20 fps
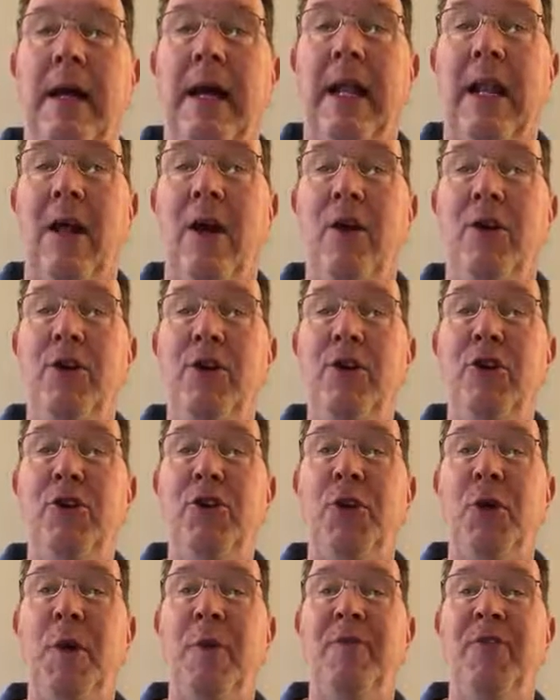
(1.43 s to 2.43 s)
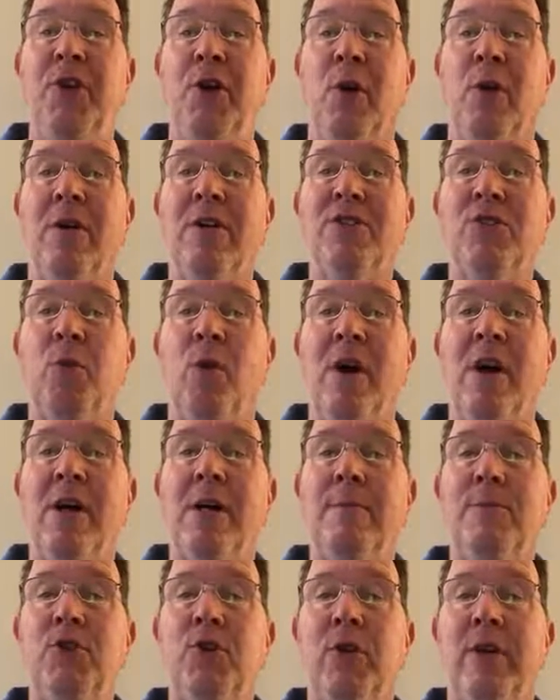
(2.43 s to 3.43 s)
Hello, YouTube viewers.
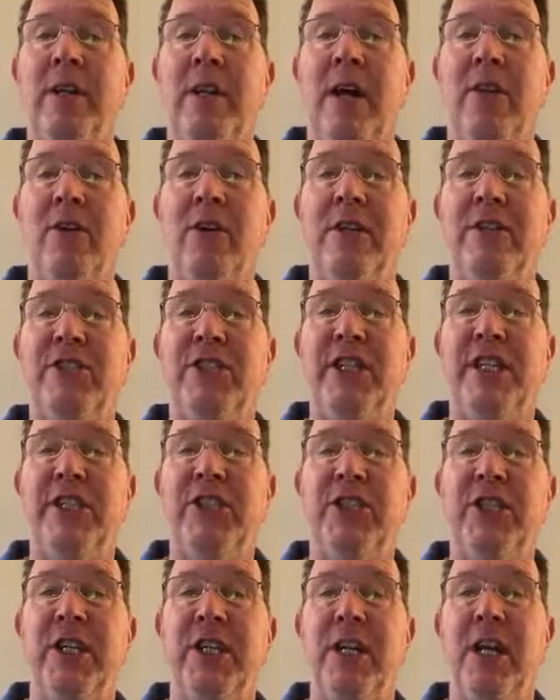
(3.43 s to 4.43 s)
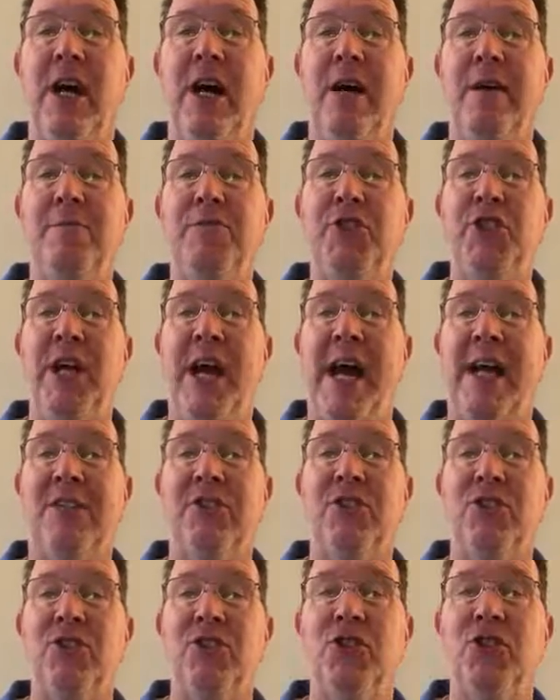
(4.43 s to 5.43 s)
Welcome to another edition of
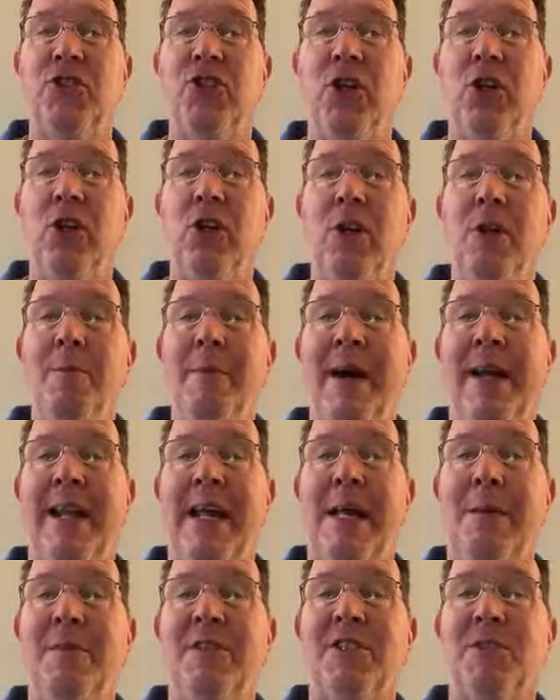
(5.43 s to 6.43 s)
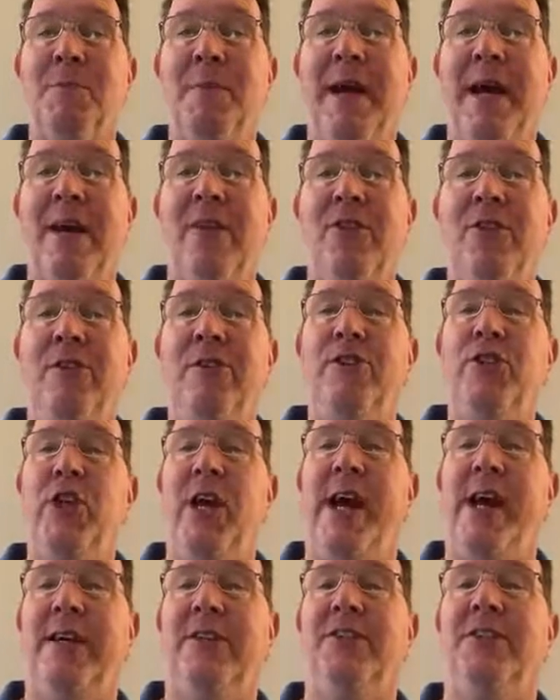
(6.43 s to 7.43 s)
Jackson's Journal. My name is Matthew
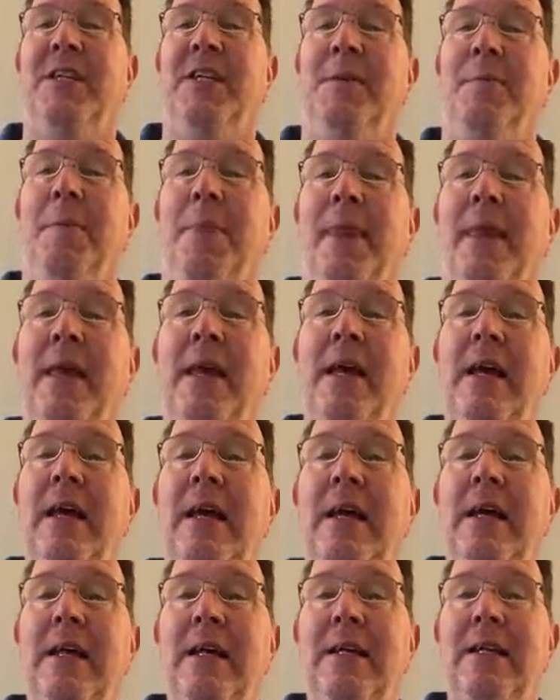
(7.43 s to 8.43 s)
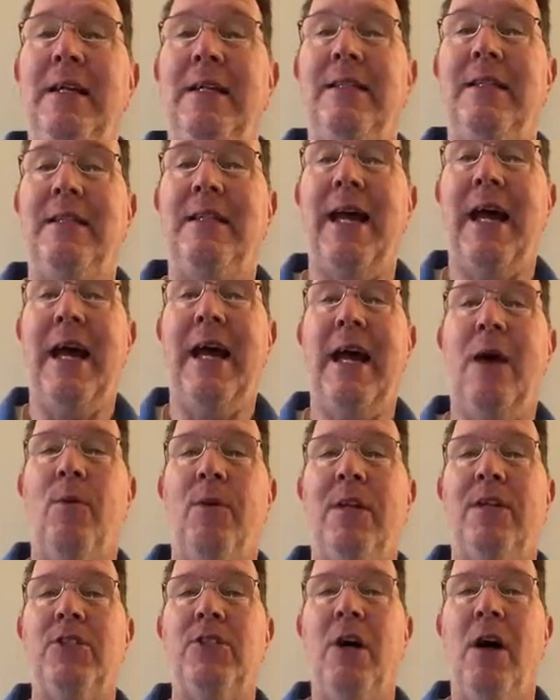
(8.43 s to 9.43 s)
Jackson. Today, I
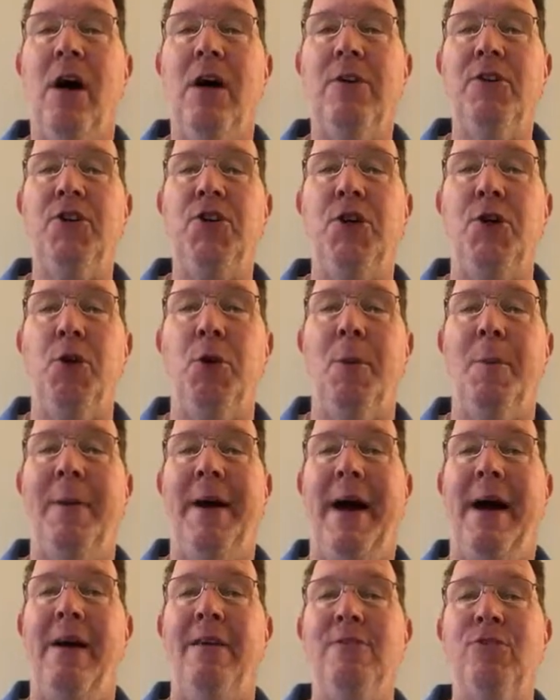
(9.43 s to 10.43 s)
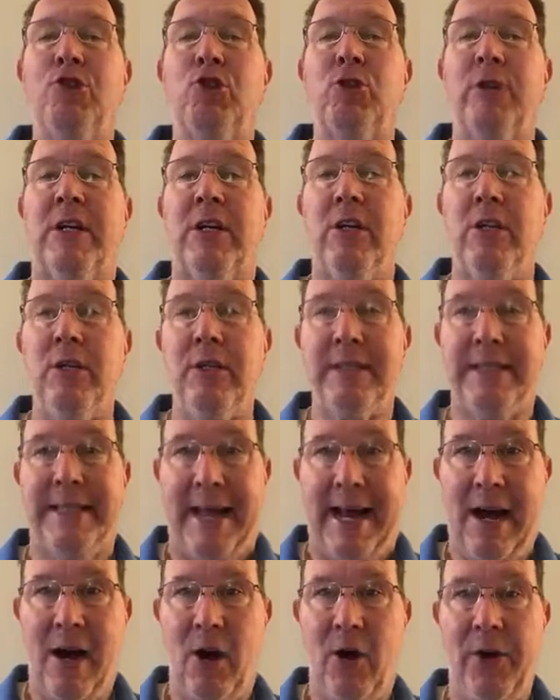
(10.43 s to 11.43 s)
want to talk to you about
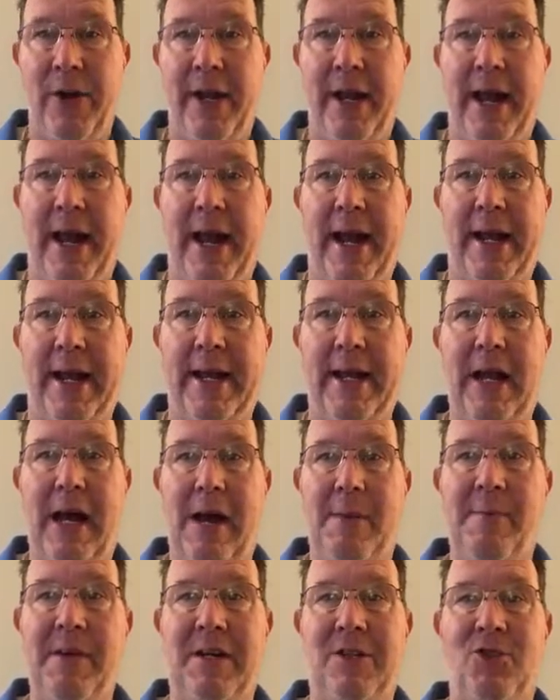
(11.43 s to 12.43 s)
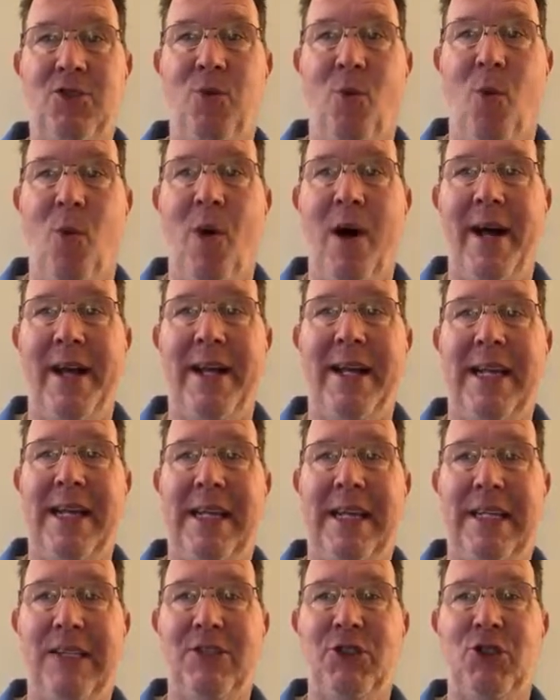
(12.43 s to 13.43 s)
trickle-down economics. What
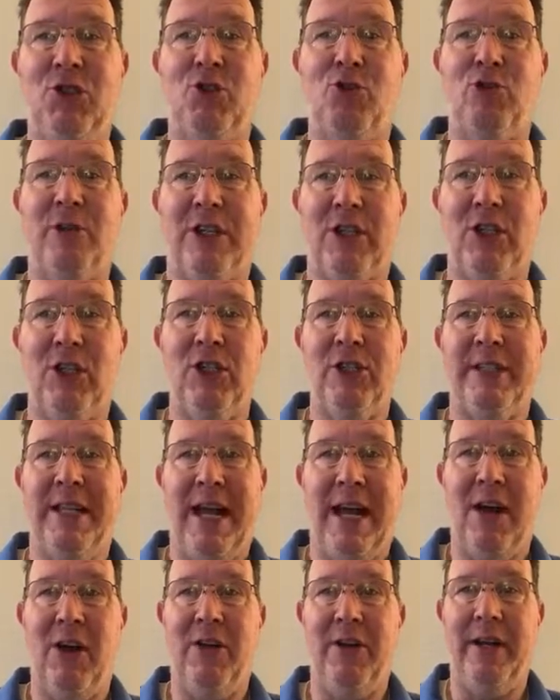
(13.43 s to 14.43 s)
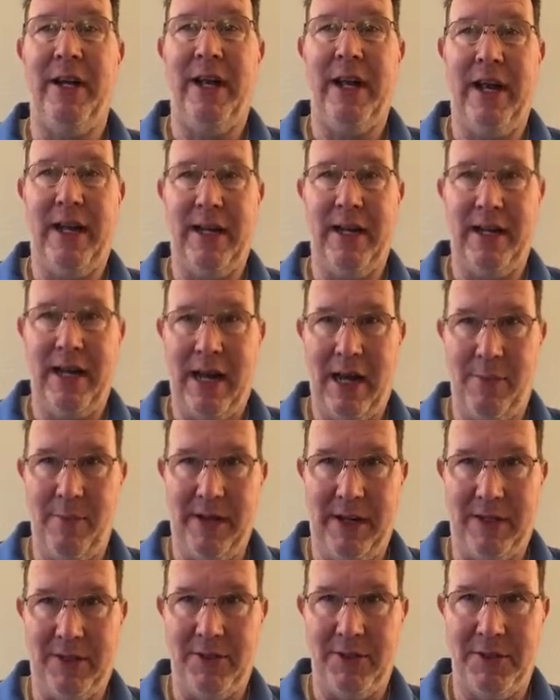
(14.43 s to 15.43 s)
is trickle-down
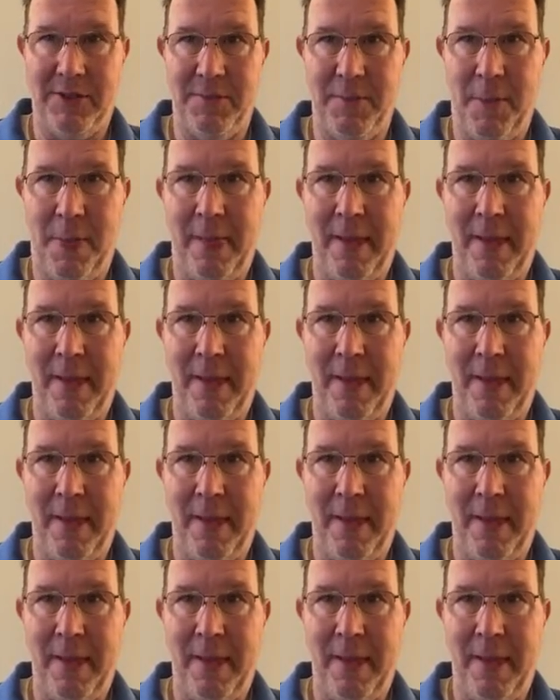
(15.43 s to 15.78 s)
economics?